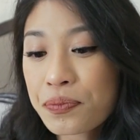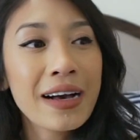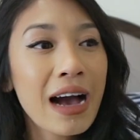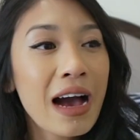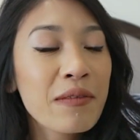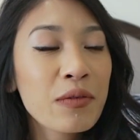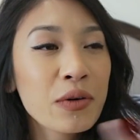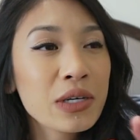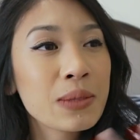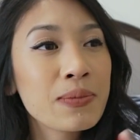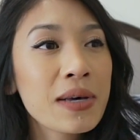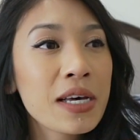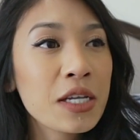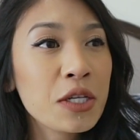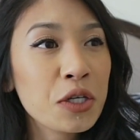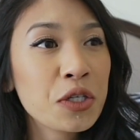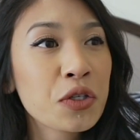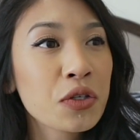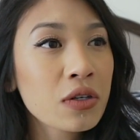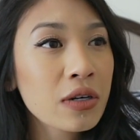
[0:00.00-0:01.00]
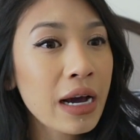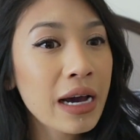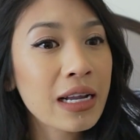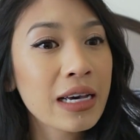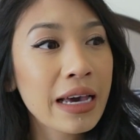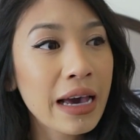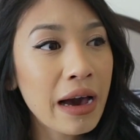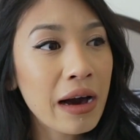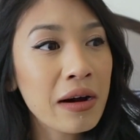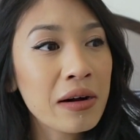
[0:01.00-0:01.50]
I've always been a neutral kind of
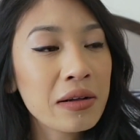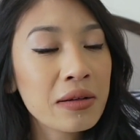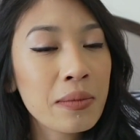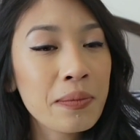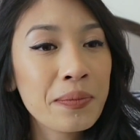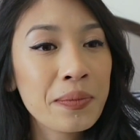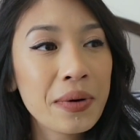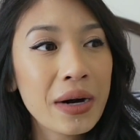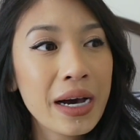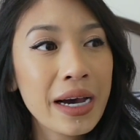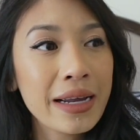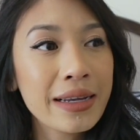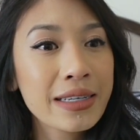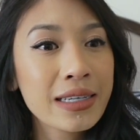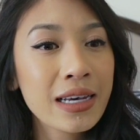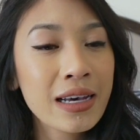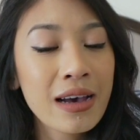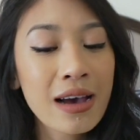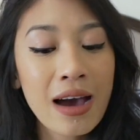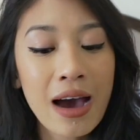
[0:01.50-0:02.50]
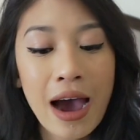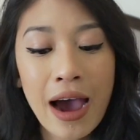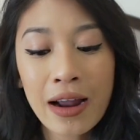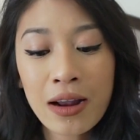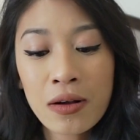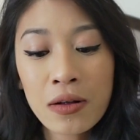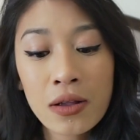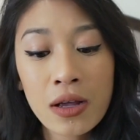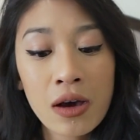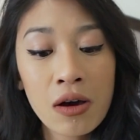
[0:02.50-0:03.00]
gal, but I
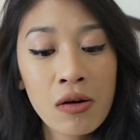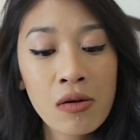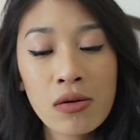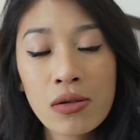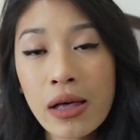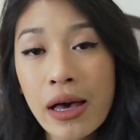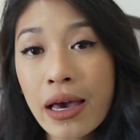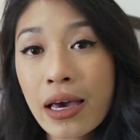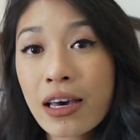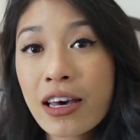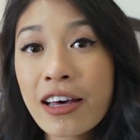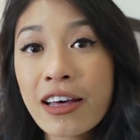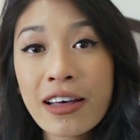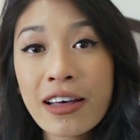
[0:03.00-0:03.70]
don't know, like,